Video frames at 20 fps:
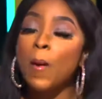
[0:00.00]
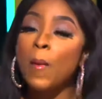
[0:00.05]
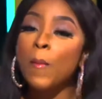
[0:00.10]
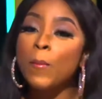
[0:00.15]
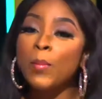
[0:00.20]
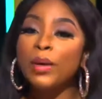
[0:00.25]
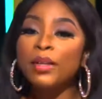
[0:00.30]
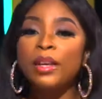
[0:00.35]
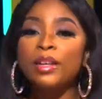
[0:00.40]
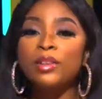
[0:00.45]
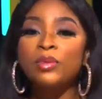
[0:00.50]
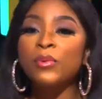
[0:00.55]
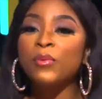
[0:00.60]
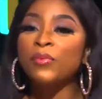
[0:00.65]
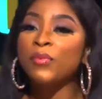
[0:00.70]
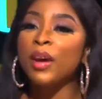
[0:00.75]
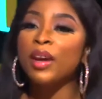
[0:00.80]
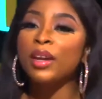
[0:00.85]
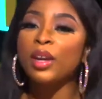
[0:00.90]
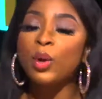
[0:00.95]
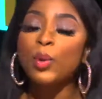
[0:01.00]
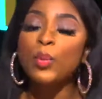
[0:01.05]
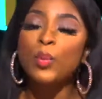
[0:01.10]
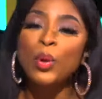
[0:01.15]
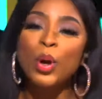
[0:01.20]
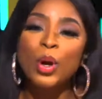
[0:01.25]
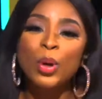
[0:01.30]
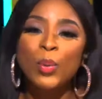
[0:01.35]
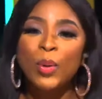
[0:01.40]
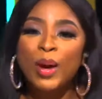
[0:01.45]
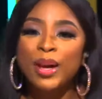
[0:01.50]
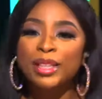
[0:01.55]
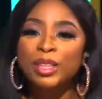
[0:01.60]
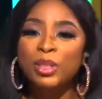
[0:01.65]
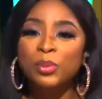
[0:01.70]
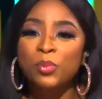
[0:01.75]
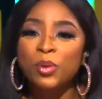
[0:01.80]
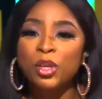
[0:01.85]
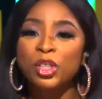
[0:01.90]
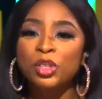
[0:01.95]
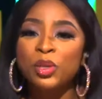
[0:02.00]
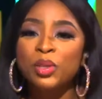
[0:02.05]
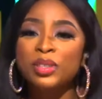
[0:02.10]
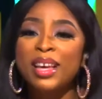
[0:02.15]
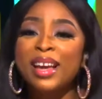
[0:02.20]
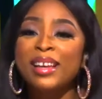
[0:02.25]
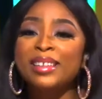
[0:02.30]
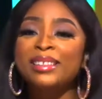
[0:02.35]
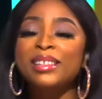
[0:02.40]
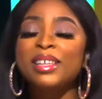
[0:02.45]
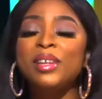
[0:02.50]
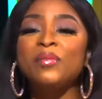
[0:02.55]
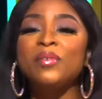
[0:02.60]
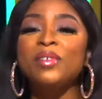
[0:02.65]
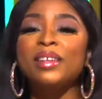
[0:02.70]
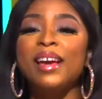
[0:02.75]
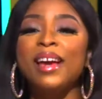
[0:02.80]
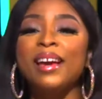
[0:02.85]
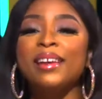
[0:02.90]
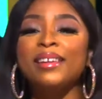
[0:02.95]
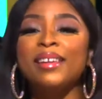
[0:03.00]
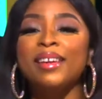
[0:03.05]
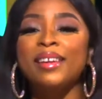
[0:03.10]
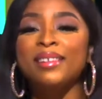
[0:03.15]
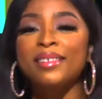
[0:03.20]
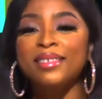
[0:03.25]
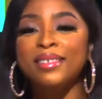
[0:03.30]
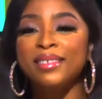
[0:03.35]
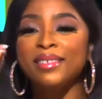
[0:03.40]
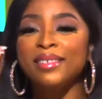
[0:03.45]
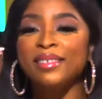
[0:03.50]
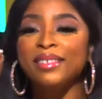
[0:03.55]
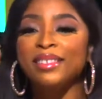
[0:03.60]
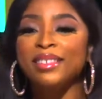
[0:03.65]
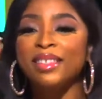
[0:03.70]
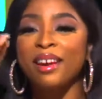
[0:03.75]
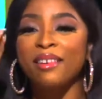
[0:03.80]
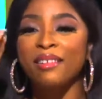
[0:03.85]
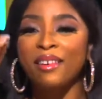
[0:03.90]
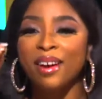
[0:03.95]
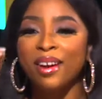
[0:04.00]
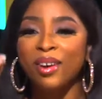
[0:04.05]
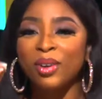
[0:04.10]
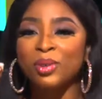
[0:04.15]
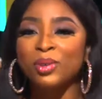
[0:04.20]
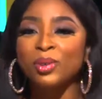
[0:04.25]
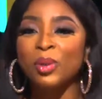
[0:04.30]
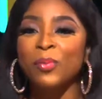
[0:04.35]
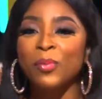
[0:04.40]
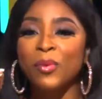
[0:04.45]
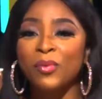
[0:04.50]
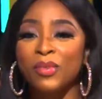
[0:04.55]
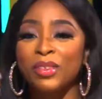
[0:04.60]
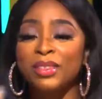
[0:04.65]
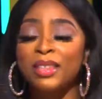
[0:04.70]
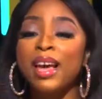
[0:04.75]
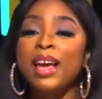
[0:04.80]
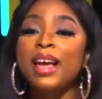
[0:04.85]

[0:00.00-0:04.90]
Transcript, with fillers: Monday through Friday workwear inspirations, and she even added Jara on top of it,